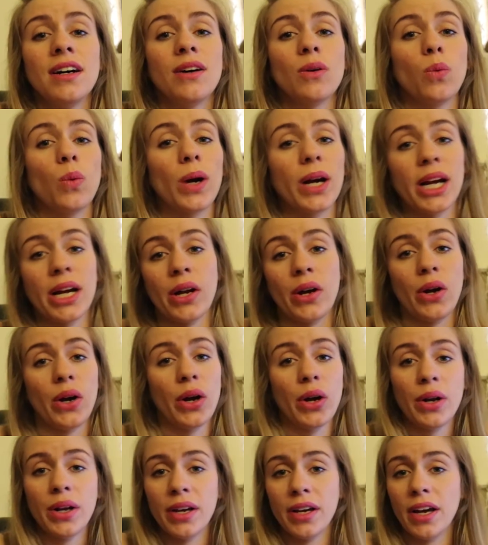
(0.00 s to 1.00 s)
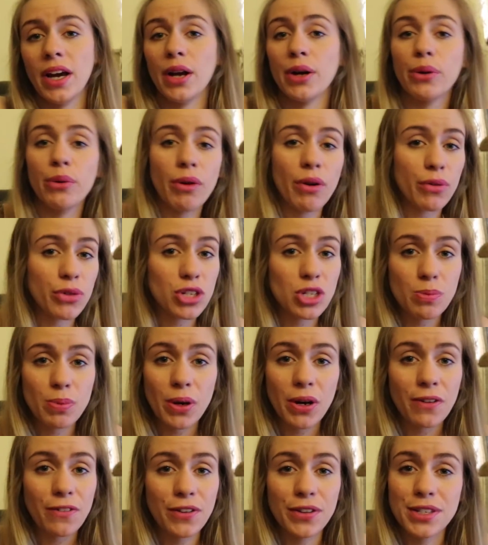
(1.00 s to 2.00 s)
working on a growth
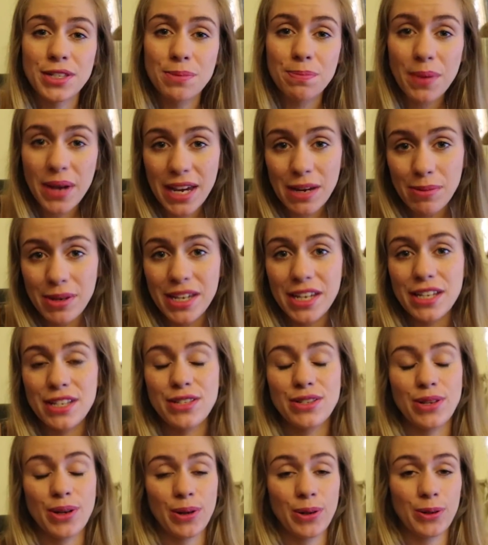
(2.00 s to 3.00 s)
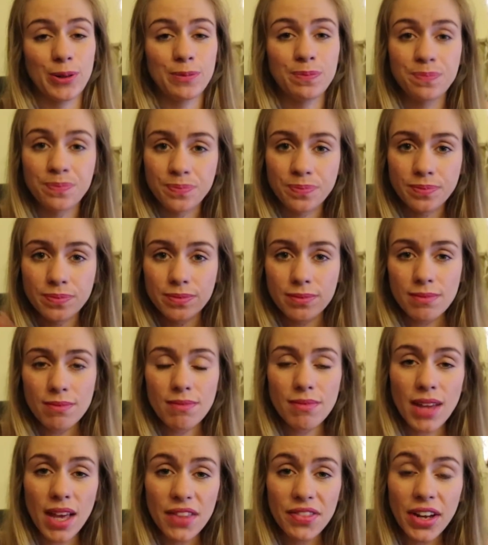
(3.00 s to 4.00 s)
spurt for this baby. So
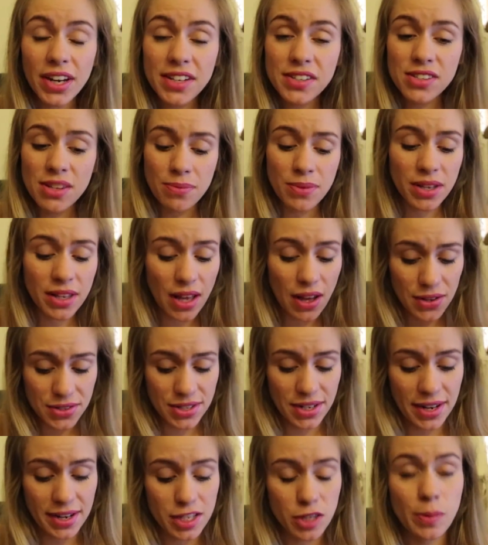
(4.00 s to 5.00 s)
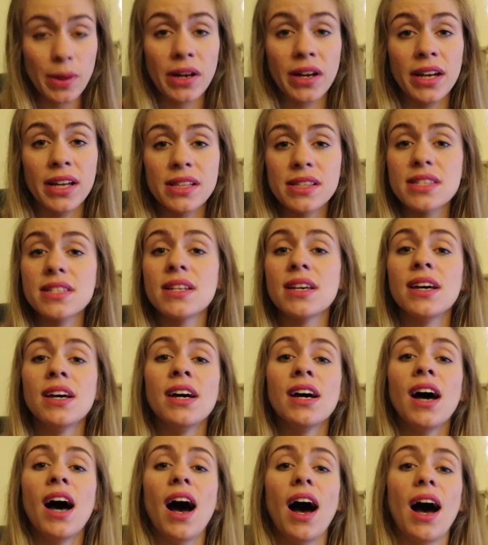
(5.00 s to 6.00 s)
that is something else that I experienced.
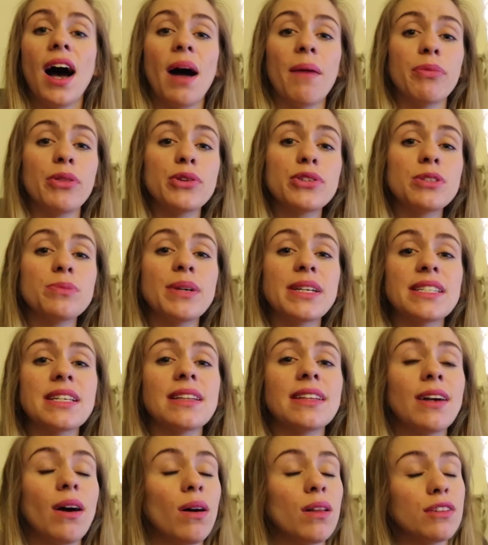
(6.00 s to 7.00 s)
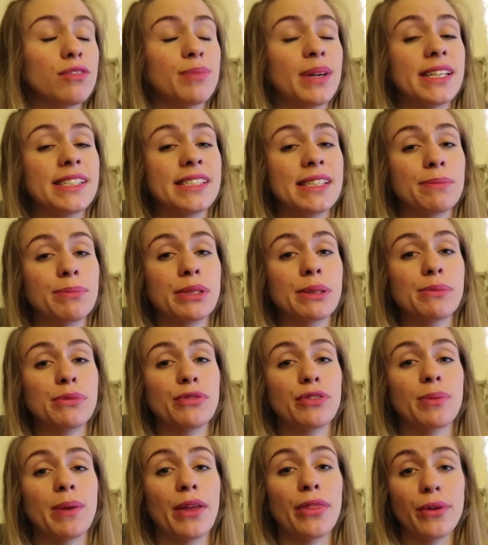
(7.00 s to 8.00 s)
Those are basically all of my symptoms
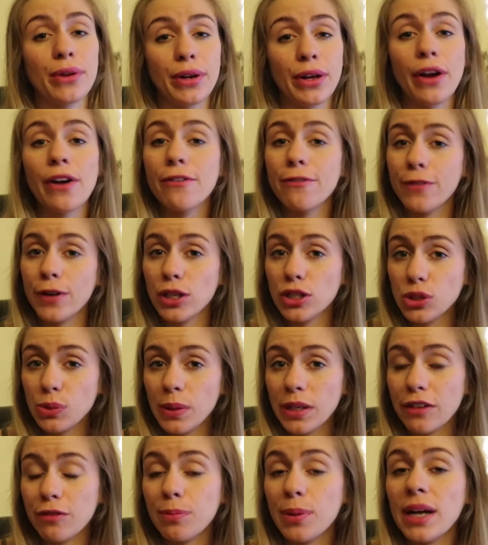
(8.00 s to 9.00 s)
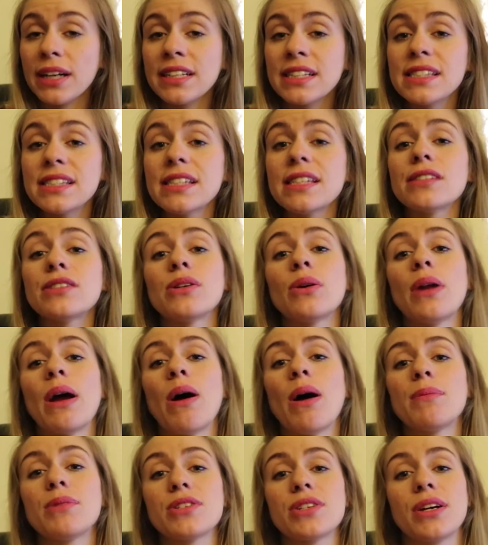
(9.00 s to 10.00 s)
for my 31st week of pregnancy, so
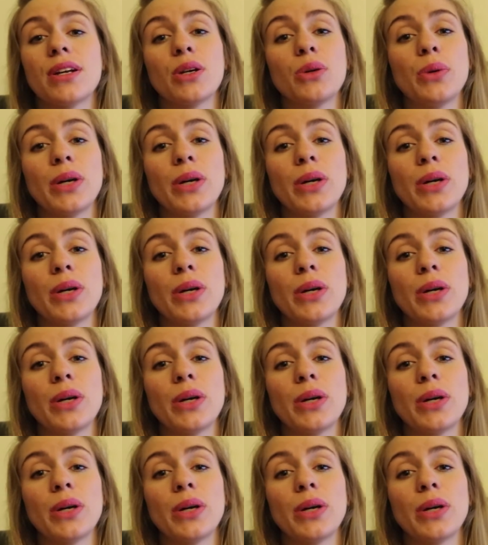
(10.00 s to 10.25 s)
now I'm just going to